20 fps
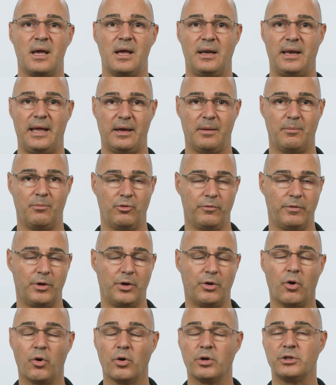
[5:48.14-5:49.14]
like improving
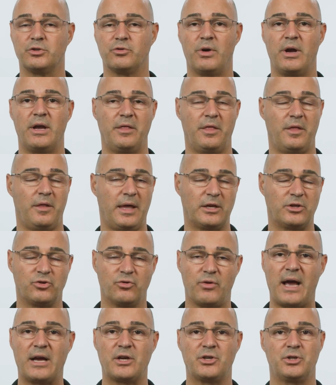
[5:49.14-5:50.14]
core strength, like
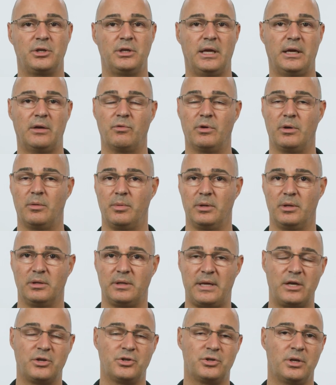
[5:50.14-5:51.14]
traction, like
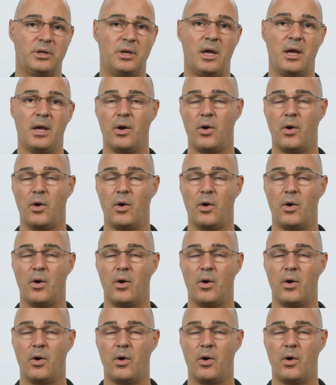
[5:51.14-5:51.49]
rehabilitation,